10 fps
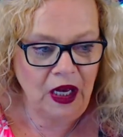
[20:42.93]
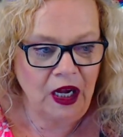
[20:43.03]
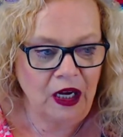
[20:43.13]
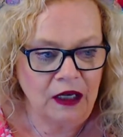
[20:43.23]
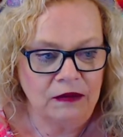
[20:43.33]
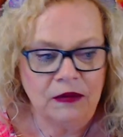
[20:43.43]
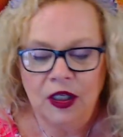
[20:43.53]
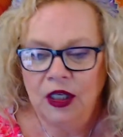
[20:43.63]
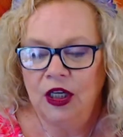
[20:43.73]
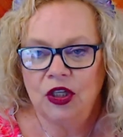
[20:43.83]
um
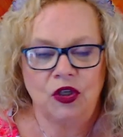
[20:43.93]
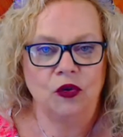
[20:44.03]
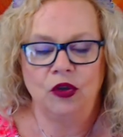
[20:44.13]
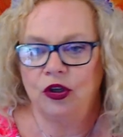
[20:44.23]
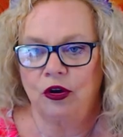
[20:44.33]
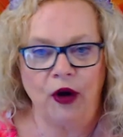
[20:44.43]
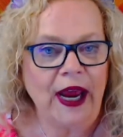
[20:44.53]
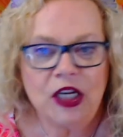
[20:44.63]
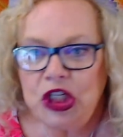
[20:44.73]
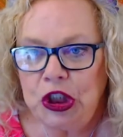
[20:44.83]
to your
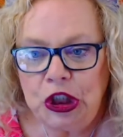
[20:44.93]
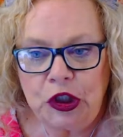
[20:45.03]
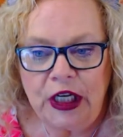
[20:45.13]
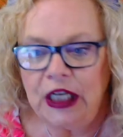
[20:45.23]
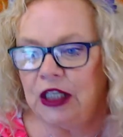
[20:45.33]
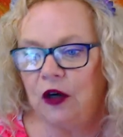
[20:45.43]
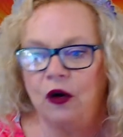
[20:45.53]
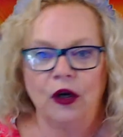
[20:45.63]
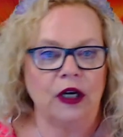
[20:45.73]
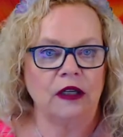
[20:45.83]
grandchildren
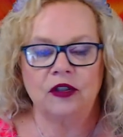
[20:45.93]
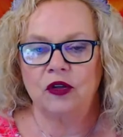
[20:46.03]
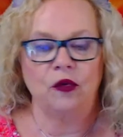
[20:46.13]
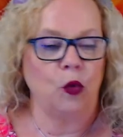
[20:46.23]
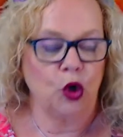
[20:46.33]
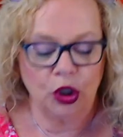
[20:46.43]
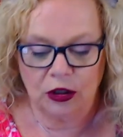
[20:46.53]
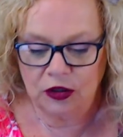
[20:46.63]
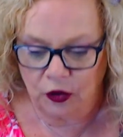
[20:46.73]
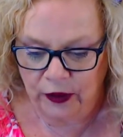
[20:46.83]
or to the
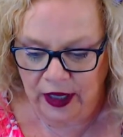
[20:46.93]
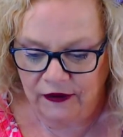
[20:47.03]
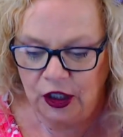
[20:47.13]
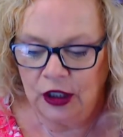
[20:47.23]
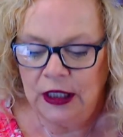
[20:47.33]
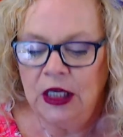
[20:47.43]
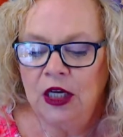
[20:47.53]
world or whatever.